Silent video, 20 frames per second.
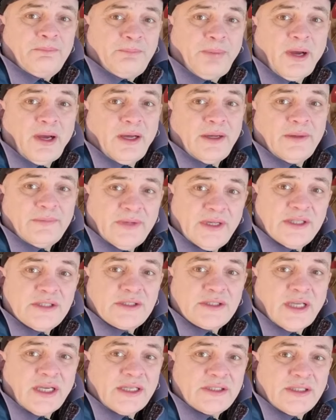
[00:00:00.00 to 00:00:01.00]
But
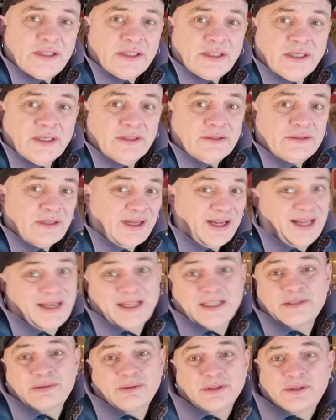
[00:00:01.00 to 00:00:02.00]
it's tasting good,
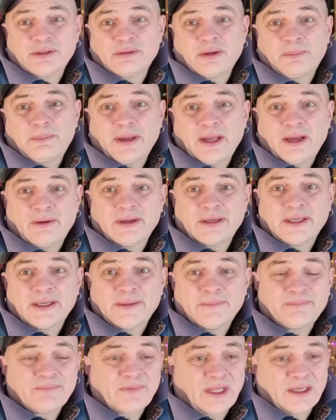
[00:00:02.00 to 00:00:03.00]
and that's what it's all about, isn't
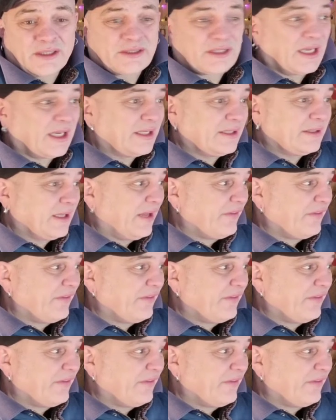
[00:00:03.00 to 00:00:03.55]
it? Like I say,